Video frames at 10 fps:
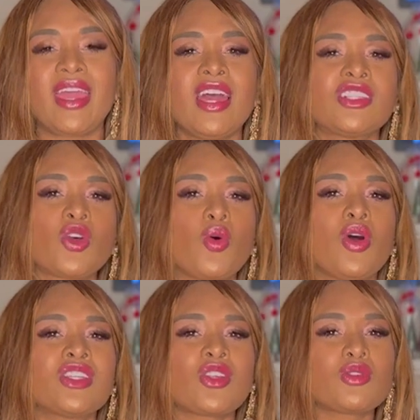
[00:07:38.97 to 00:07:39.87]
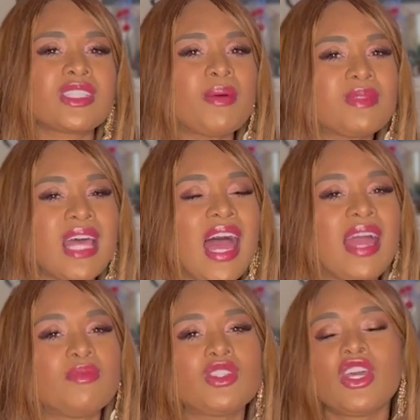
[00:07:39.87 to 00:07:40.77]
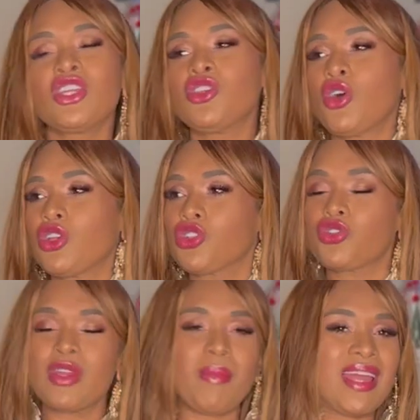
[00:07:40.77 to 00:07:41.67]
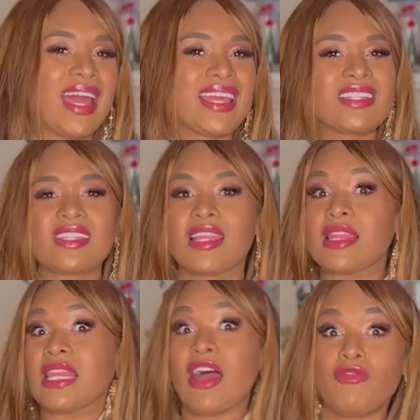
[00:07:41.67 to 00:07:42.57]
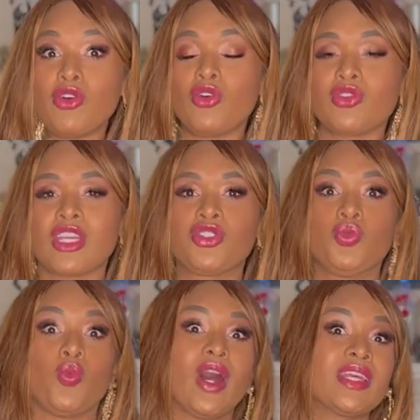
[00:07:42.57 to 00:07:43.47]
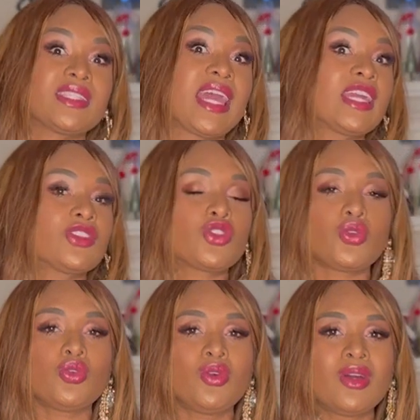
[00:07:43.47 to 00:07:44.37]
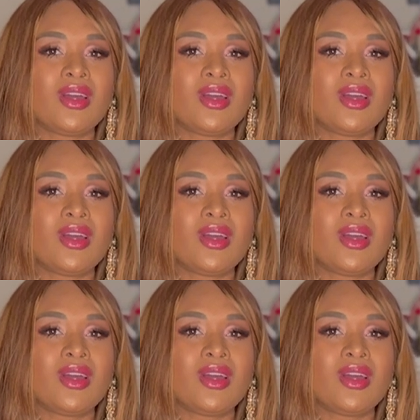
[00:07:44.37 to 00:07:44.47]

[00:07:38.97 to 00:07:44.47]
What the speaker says: So sometimes, you know, your dream might not get to the level that you want to take it to,